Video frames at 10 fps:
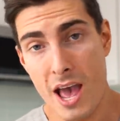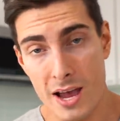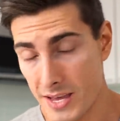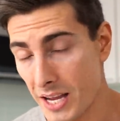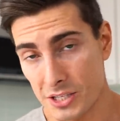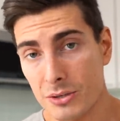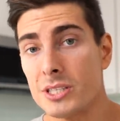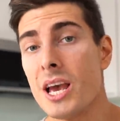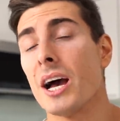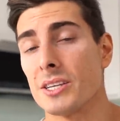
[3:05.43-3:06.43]
And the answer
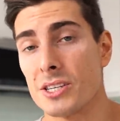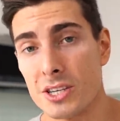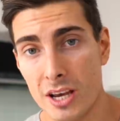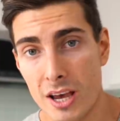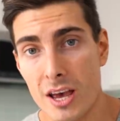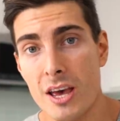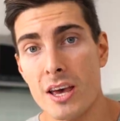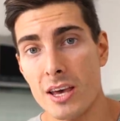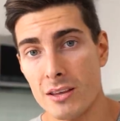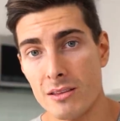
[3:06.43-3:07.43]
is yes.
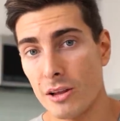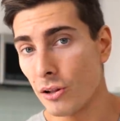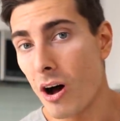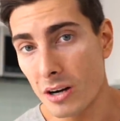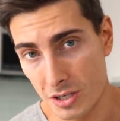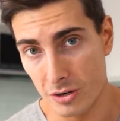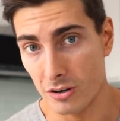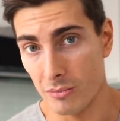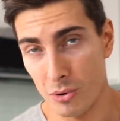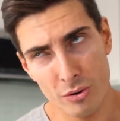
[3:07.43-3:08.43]
In the long
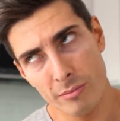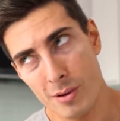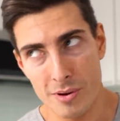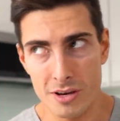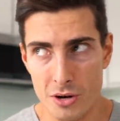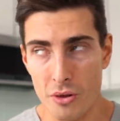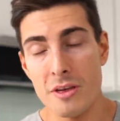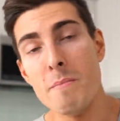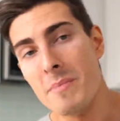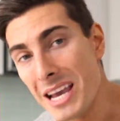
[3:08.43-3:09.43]
term, or maybe,
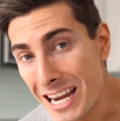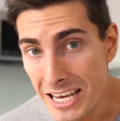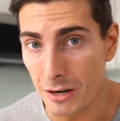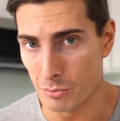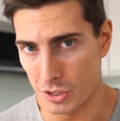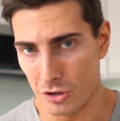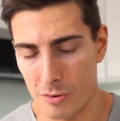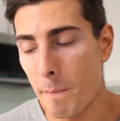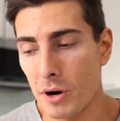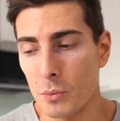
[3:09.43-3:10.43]
the medium
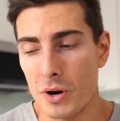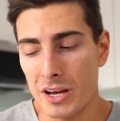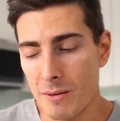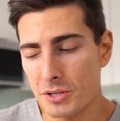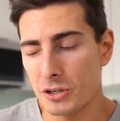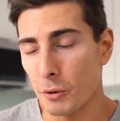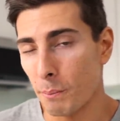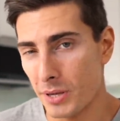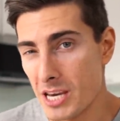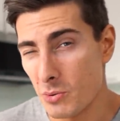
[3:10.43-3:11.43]
term. But when it comes to your
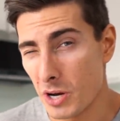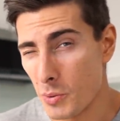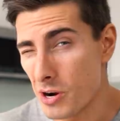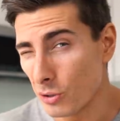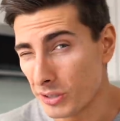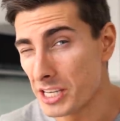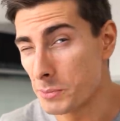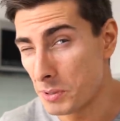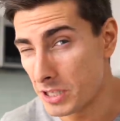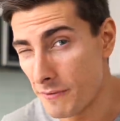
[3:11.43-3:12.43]
peak week, we are looking
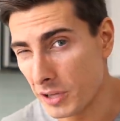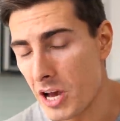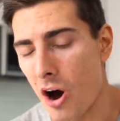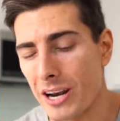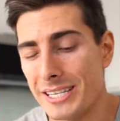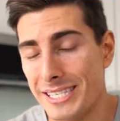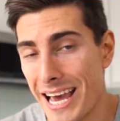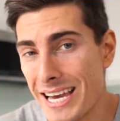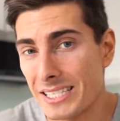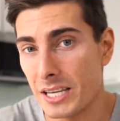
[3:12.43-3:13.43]
specifically on a
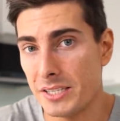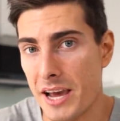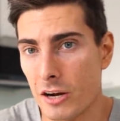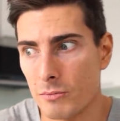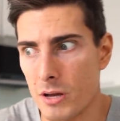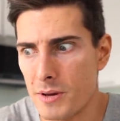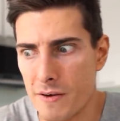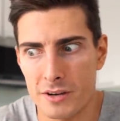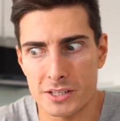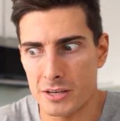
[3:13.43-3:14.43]
day-to-day, or maybe
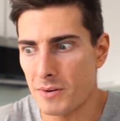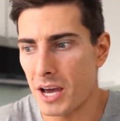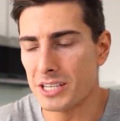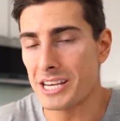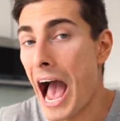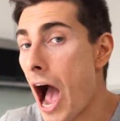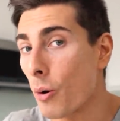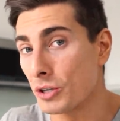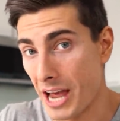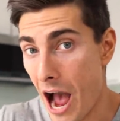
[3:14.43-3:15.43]
even in some cases,
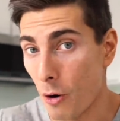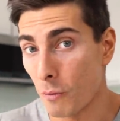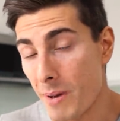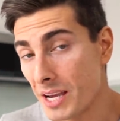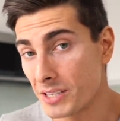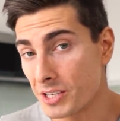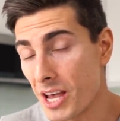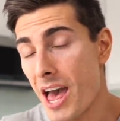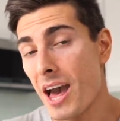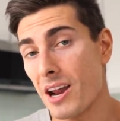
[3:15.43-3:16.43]
hour-to-hour
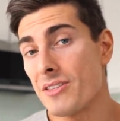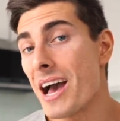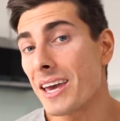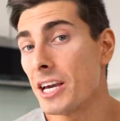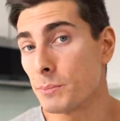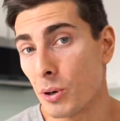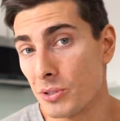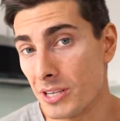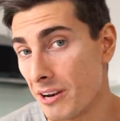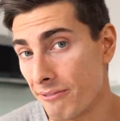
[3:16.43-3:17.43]
basis. And in that case,
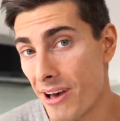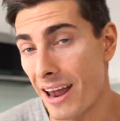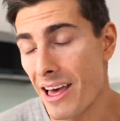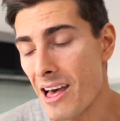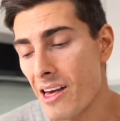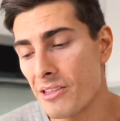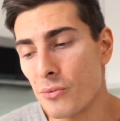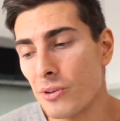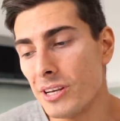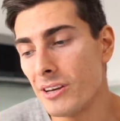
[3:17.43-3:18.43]
protein and fat, they
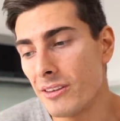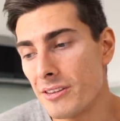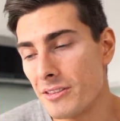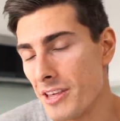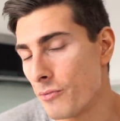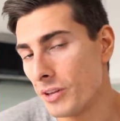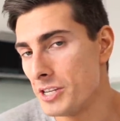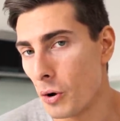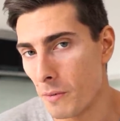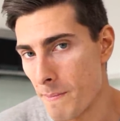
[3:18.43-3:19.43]
really
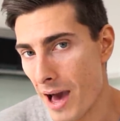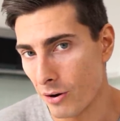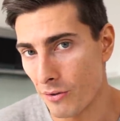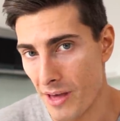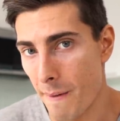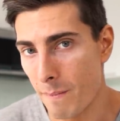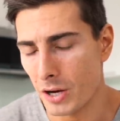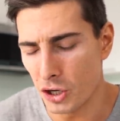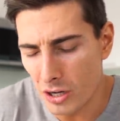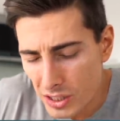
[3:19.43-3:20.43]
don't matter that
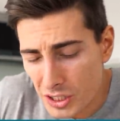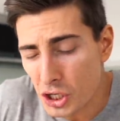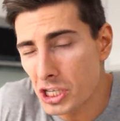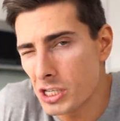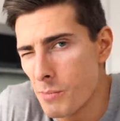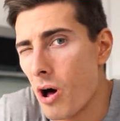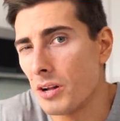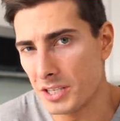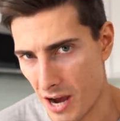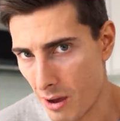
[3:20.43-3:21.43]
much on such a
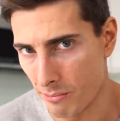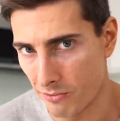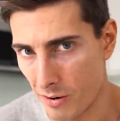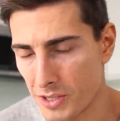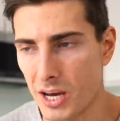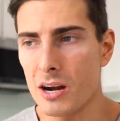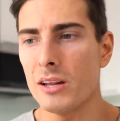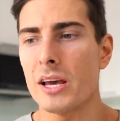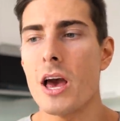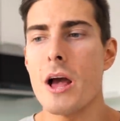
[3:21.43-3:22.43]
small time frame. It's kind of
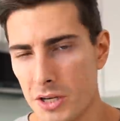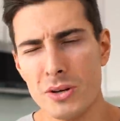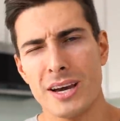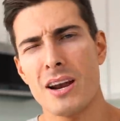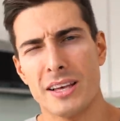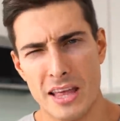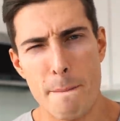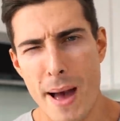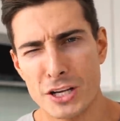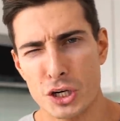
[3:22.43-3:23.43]
like,
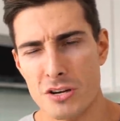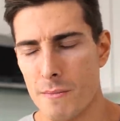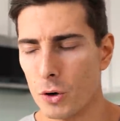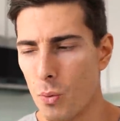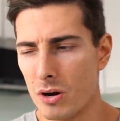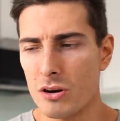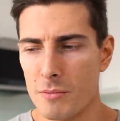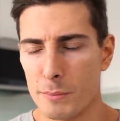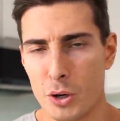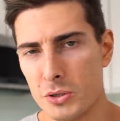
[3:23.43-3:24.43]
that magic number, 1
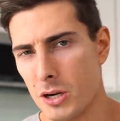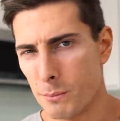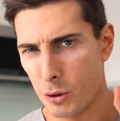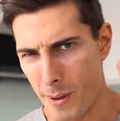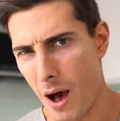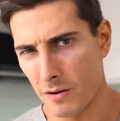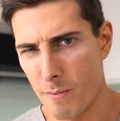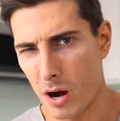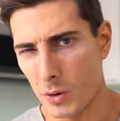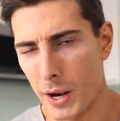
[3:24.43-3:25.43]
gram of protein per pound of
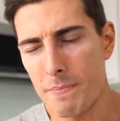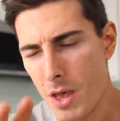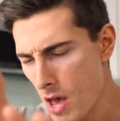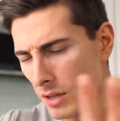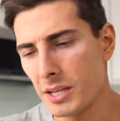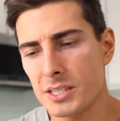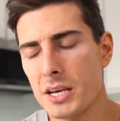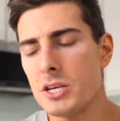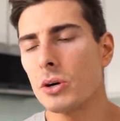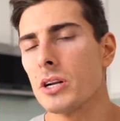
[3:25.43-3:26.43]
body weight. Let's
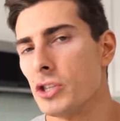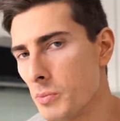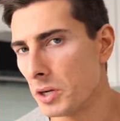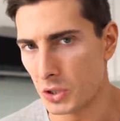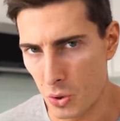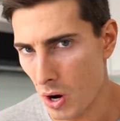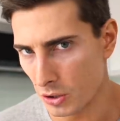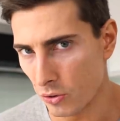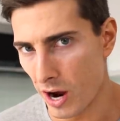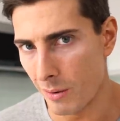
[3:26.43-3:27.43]
say you're consuming
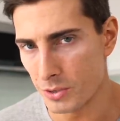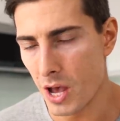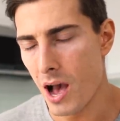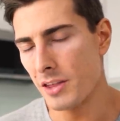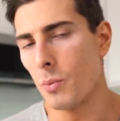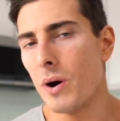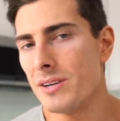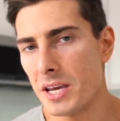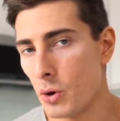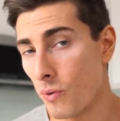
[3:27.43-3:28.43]
200 grams, and then one
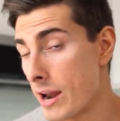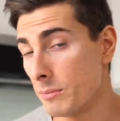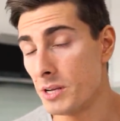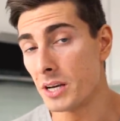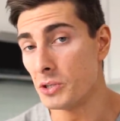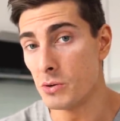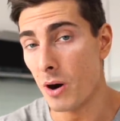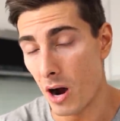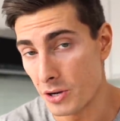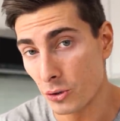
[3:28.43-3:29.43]
day you randomly consume
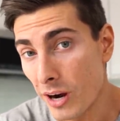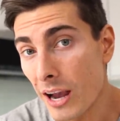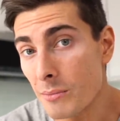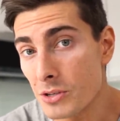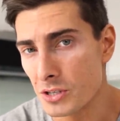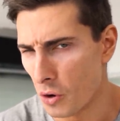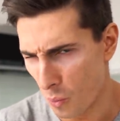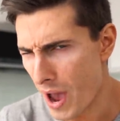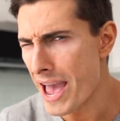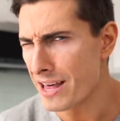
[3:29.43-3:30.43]
100 grams,
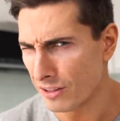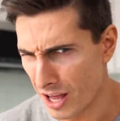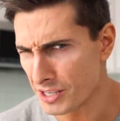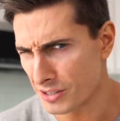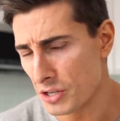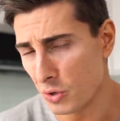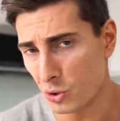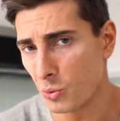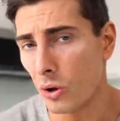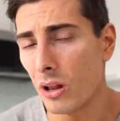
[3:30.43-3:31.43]
way less than
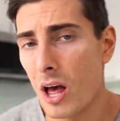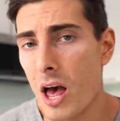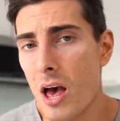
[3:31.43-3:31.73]
usual.